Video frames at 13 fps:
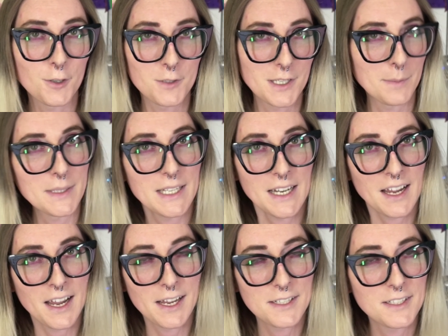Tipsy
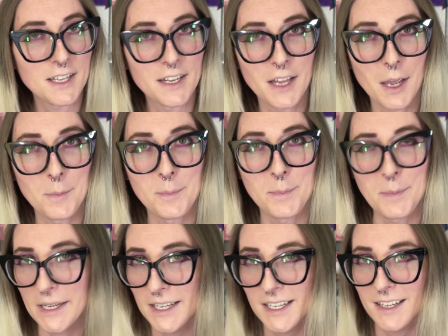and I send a
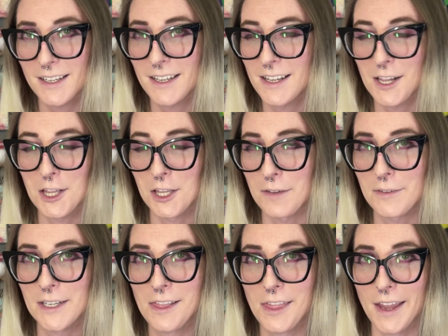big
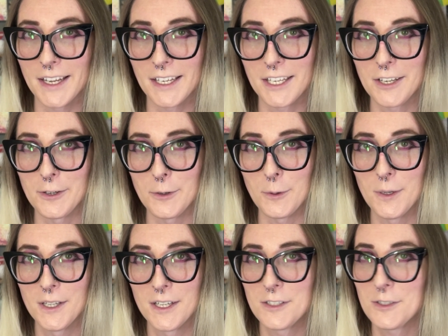loving thank
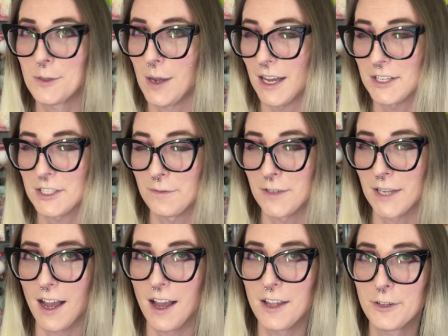you to Ashav
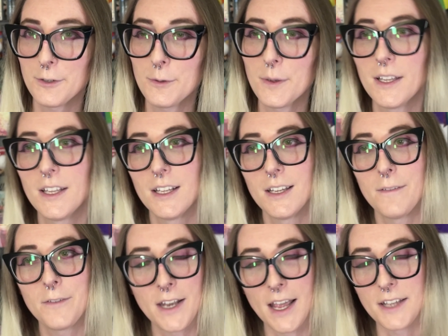Yahoo,
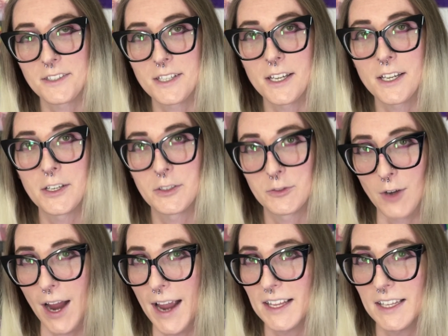Vanessa,
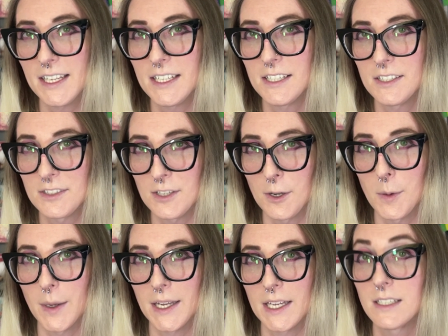Riley,
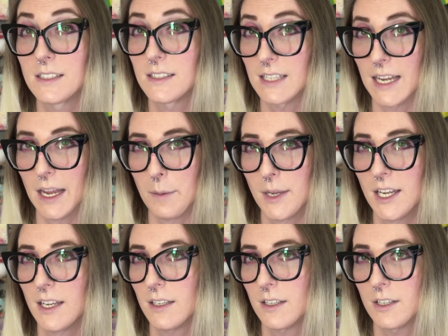Zoe,
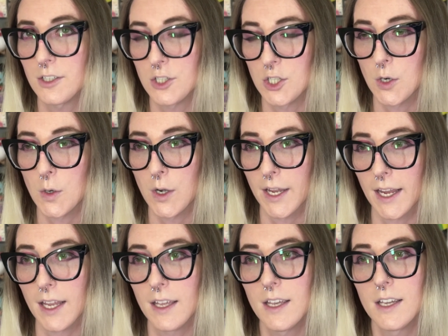Sammy,
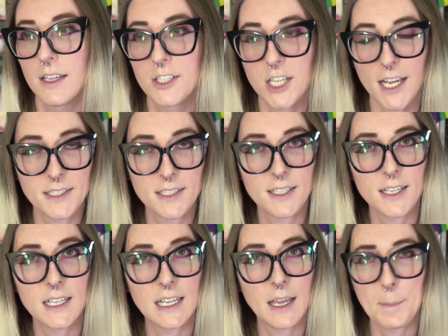Joy,
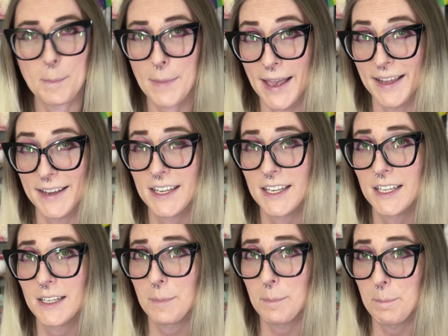Jesse,
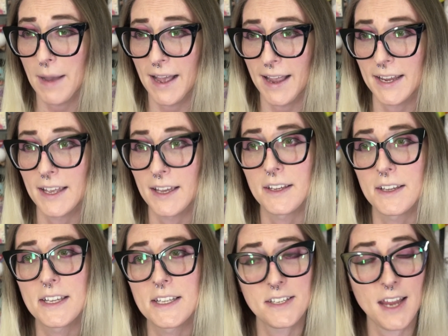Maddie,
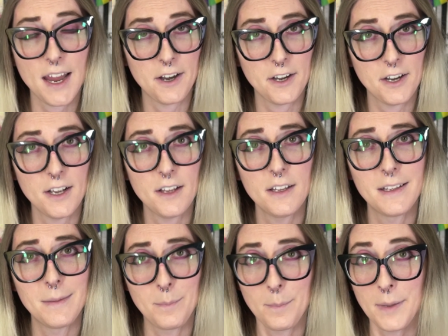Maya,
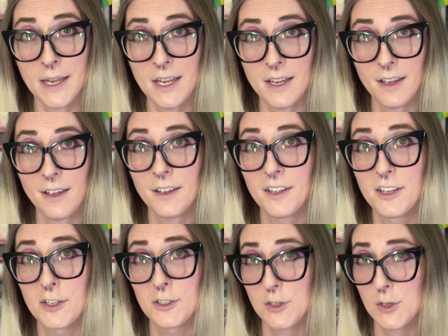Tara, Bia,
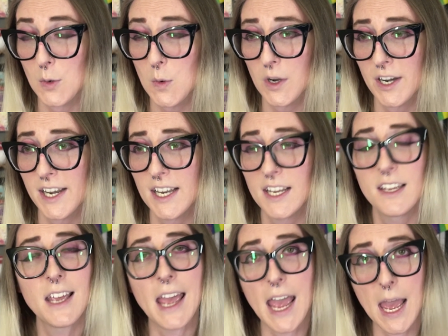Tori,
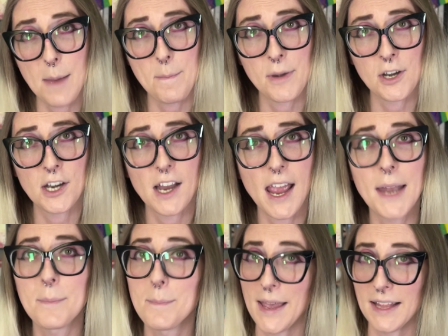Ember,
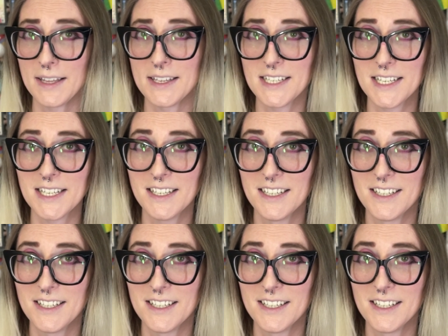and Melody.